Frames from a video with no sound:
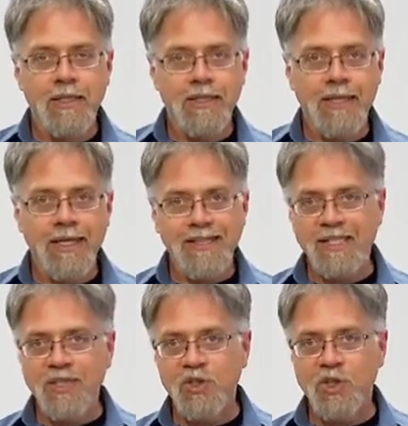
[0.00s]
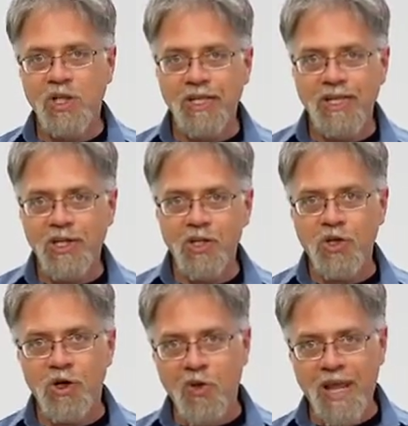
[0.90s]
take sensor cleaning into
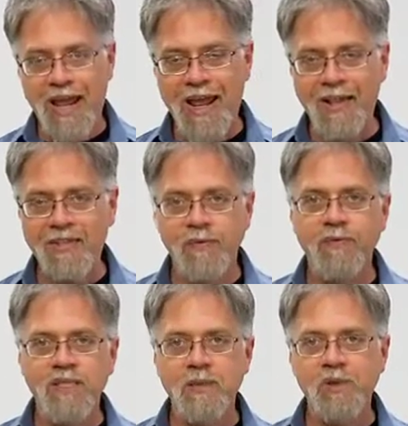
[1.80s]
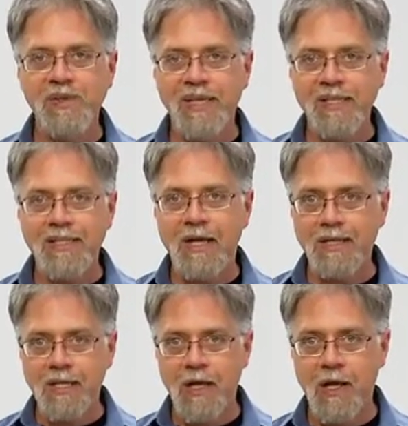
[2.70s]
your own hands,
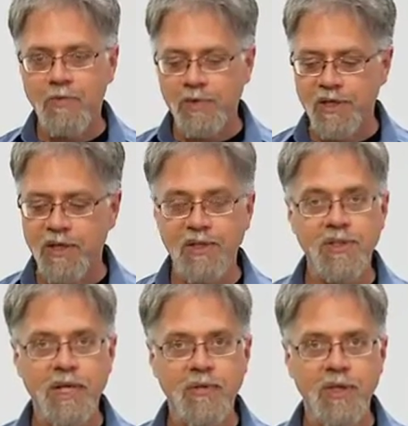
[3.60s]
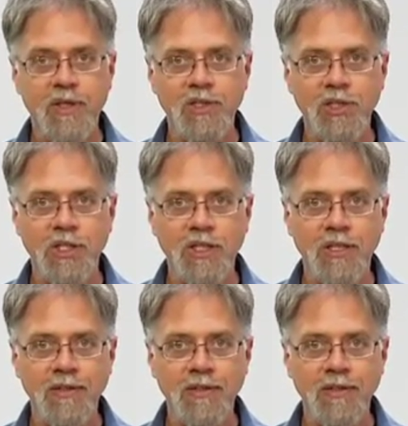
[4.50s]
VisibleDust.com sells everything that you need.